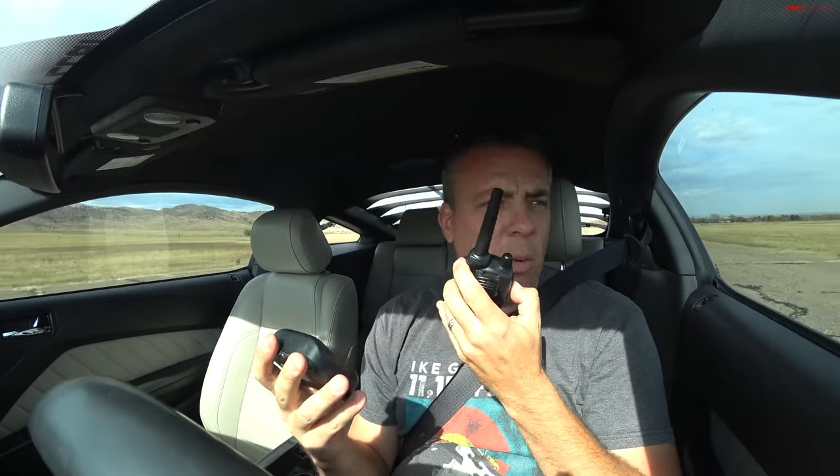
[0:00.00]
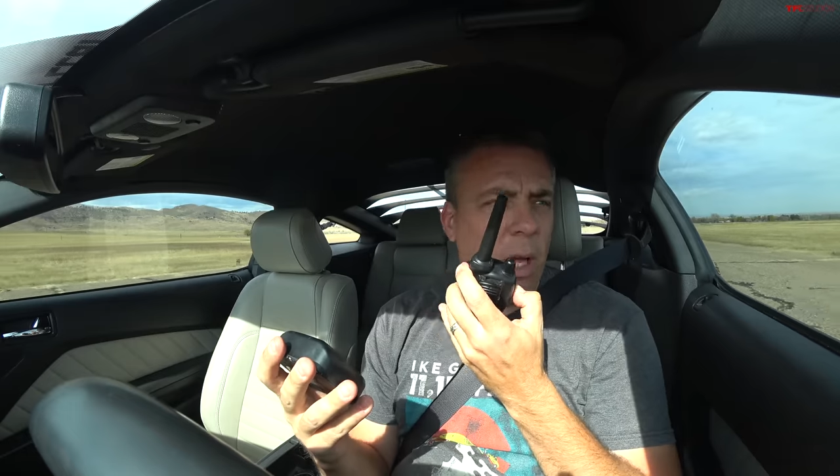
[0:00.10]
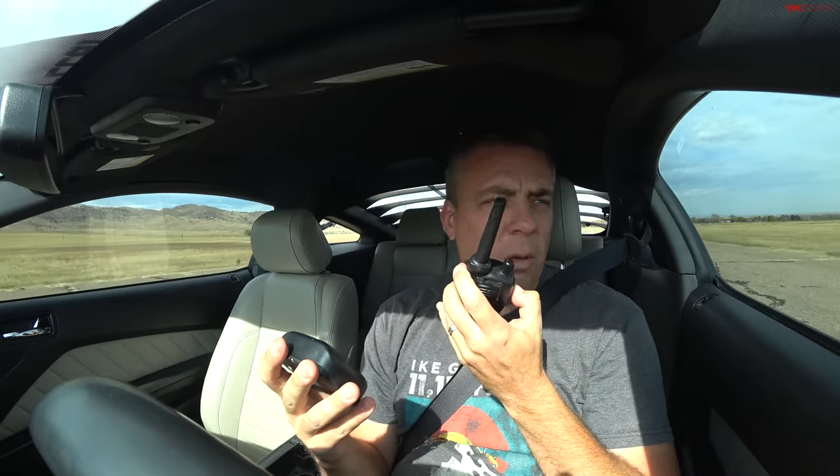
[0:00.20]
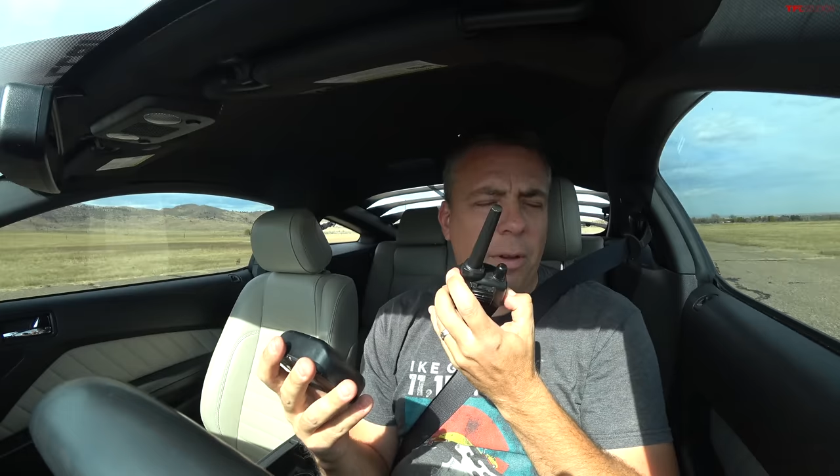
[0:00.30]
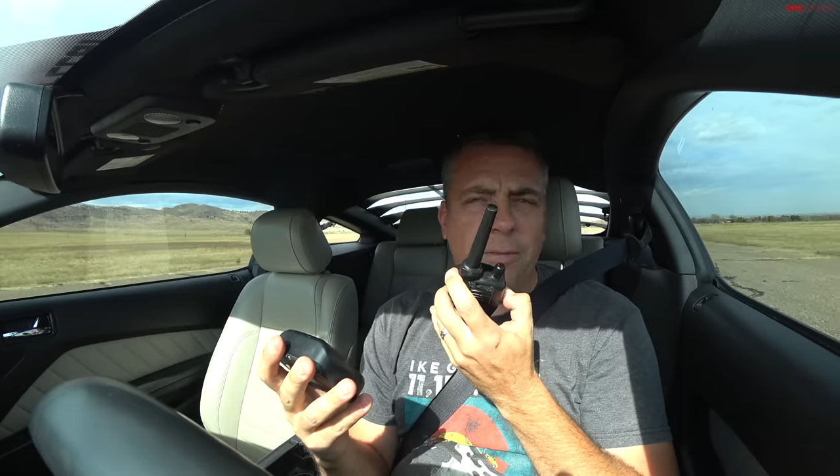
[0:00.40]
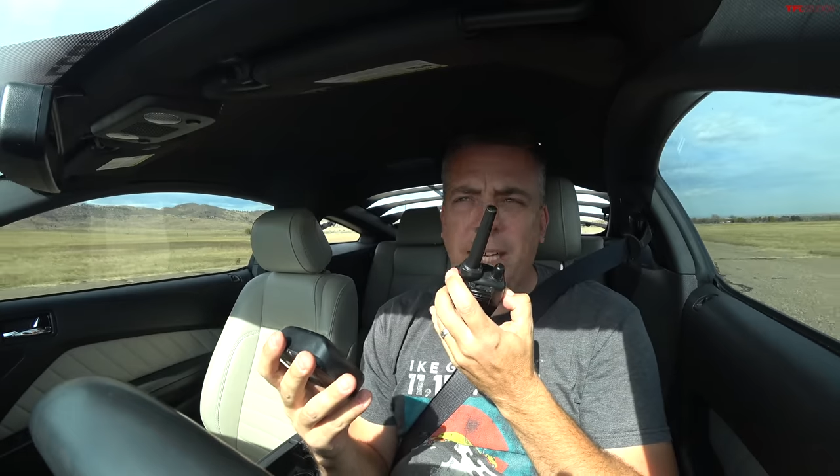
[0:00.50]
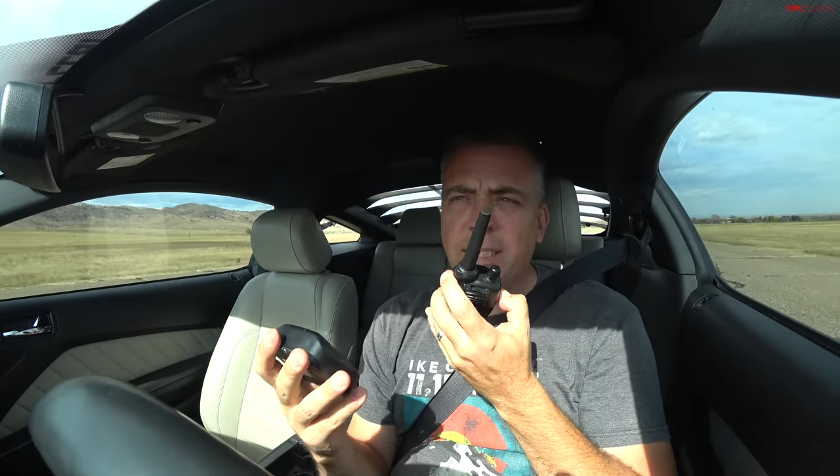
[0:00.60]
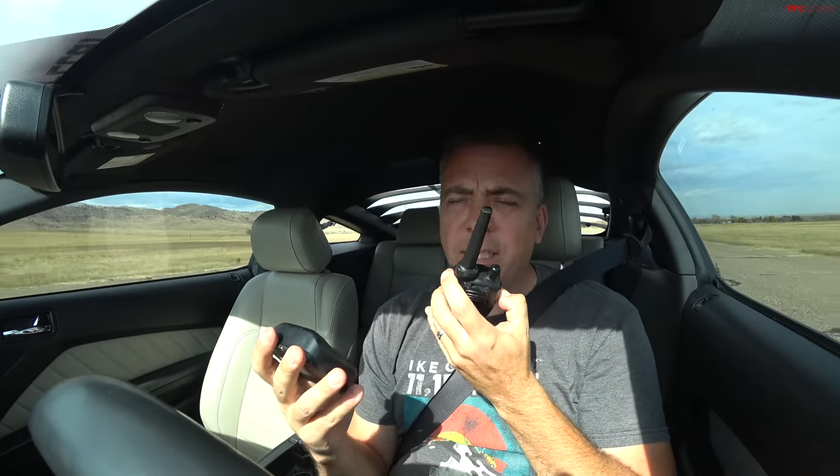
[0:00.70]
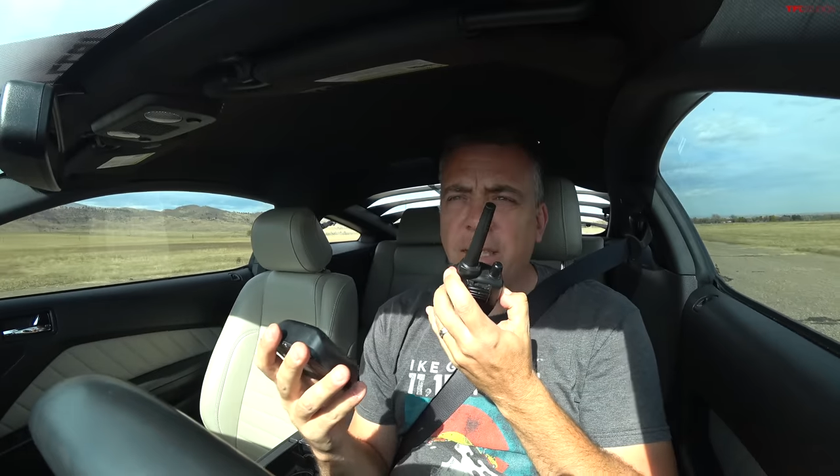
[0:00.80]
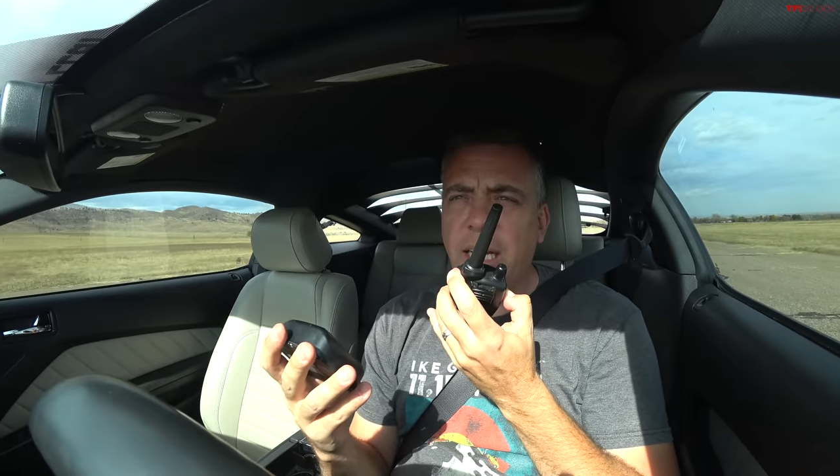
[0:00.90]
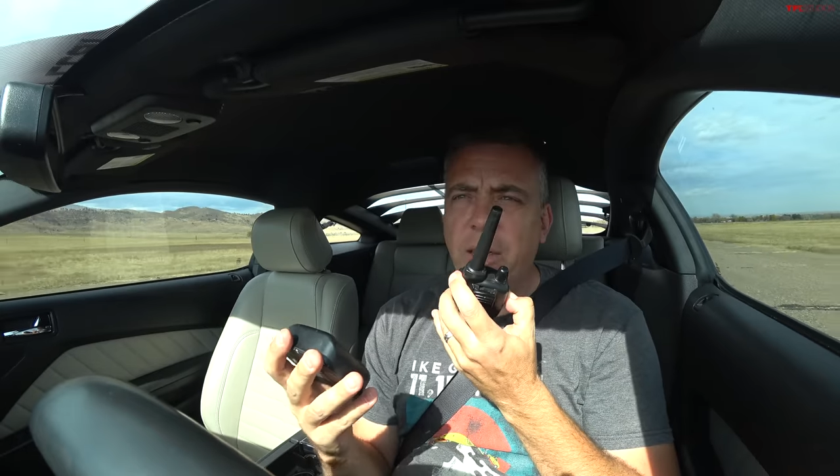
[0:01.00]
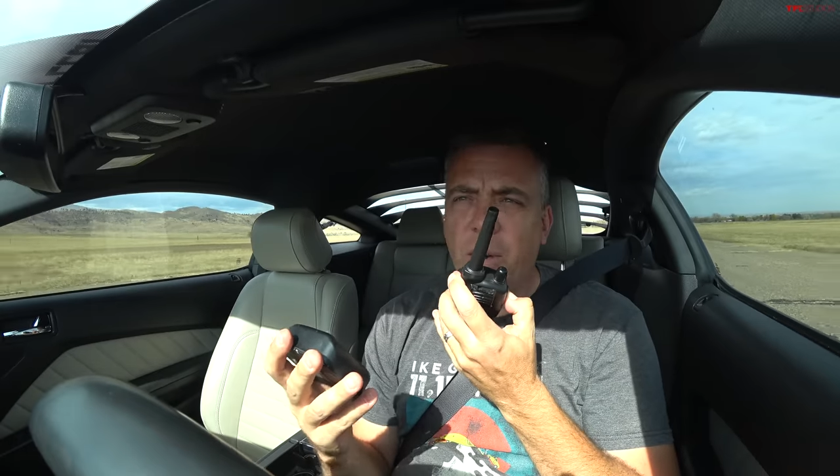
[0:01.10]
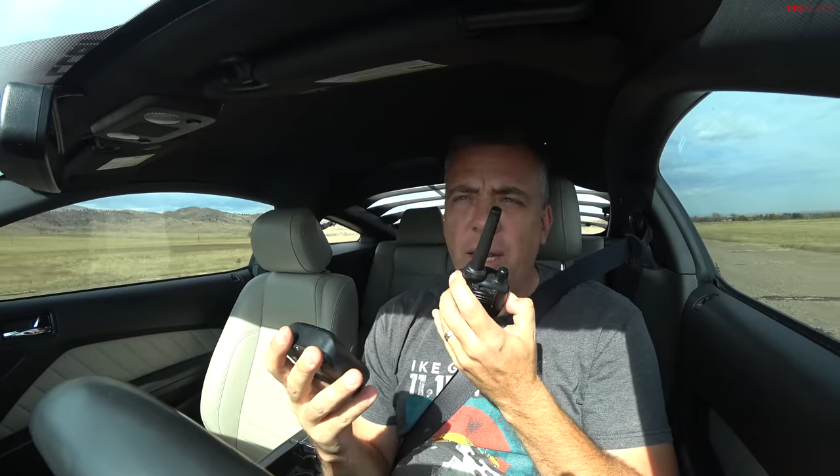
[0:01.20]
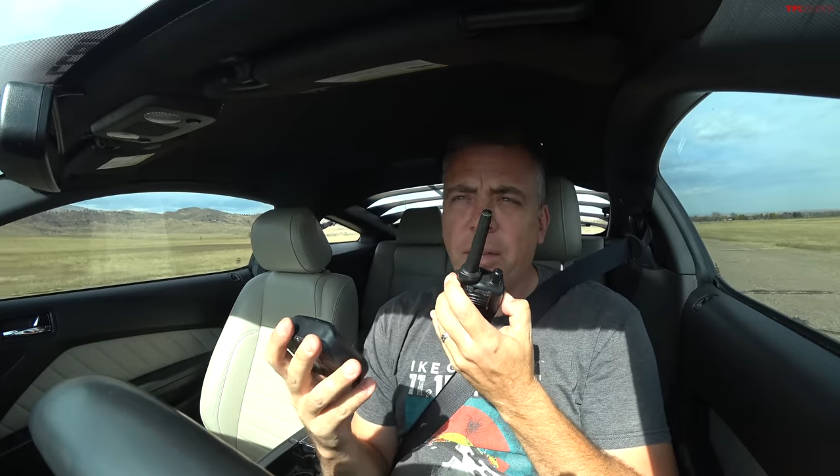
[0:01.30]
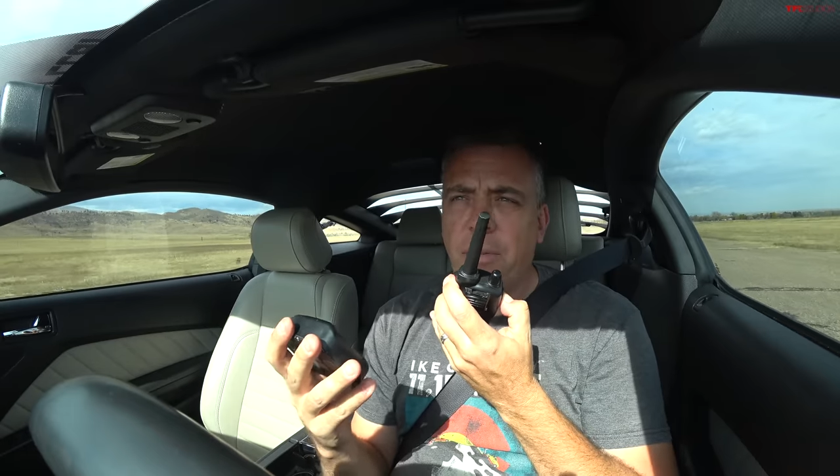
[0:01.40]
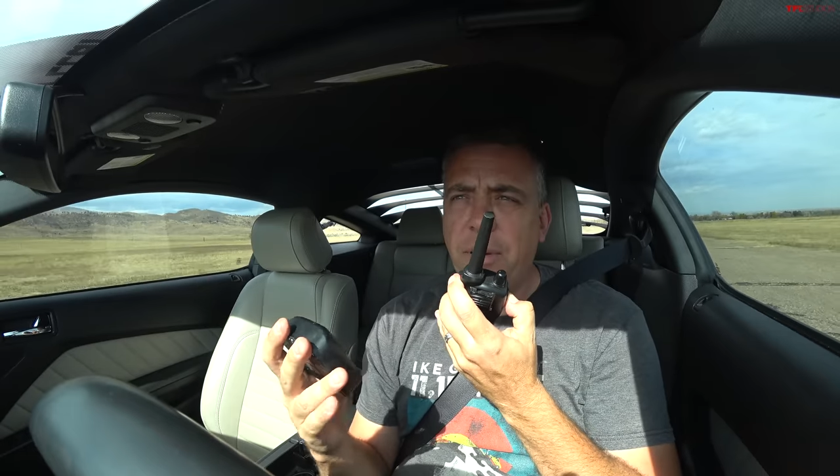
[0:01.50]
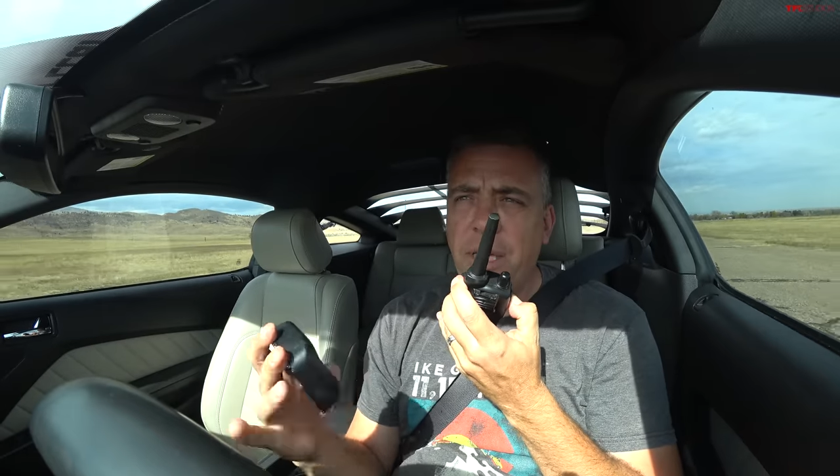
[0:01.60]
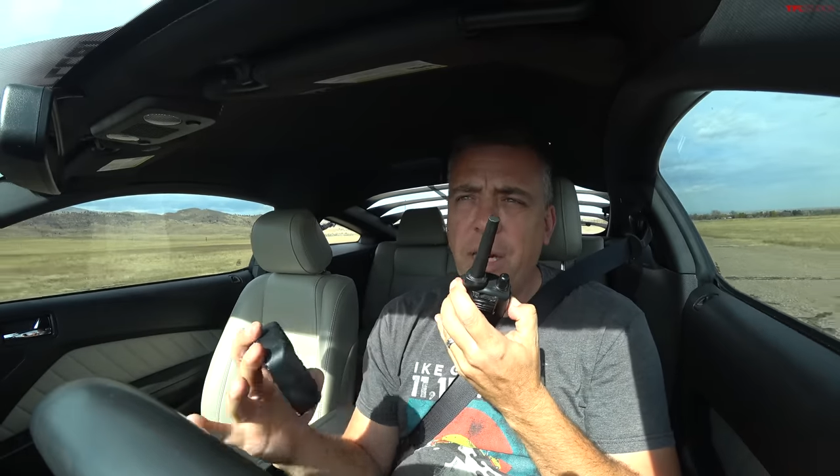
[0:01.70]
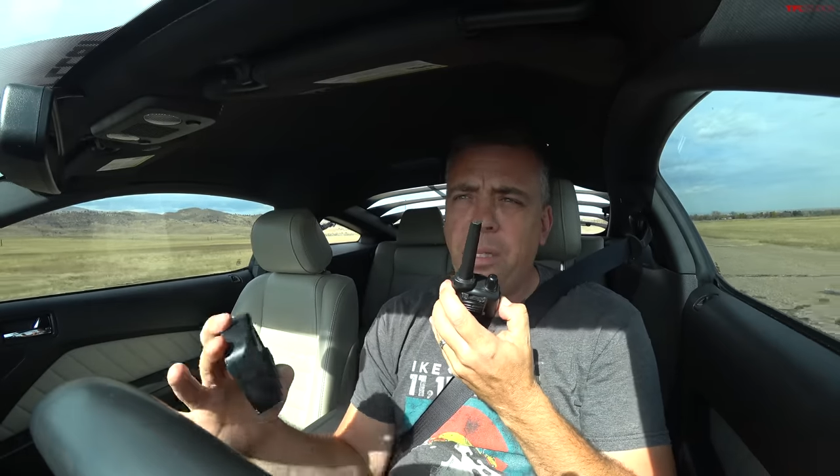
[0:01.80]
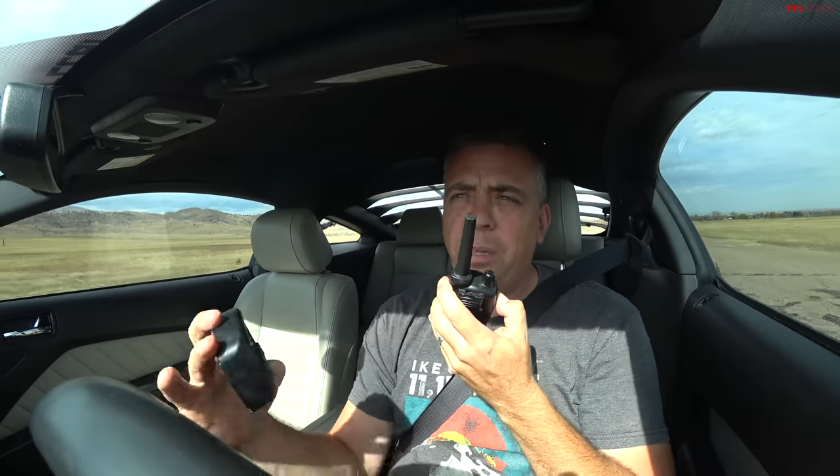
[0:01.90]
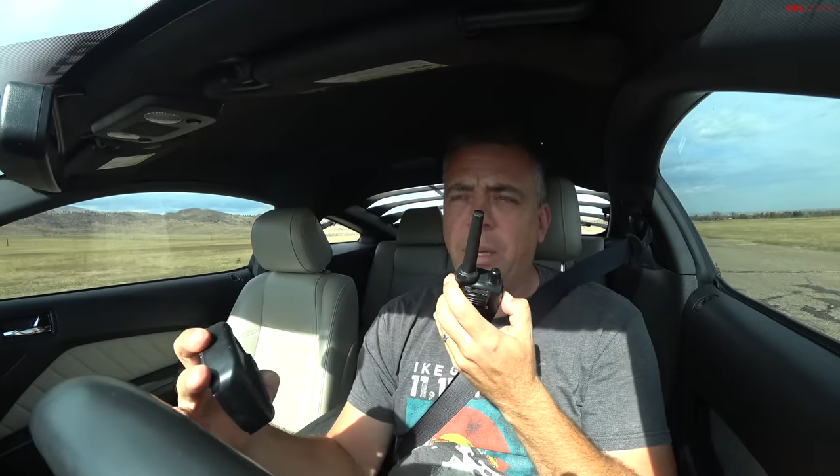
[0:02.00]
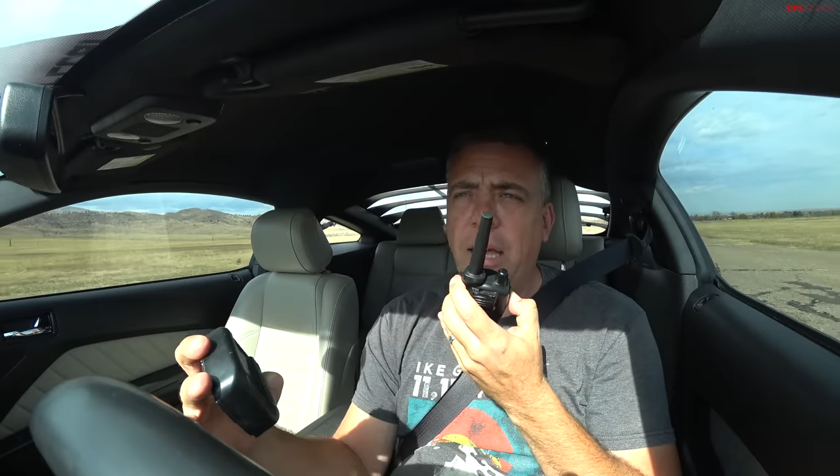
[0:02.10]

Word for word: well, we've tested another Wrangler three ninety-two,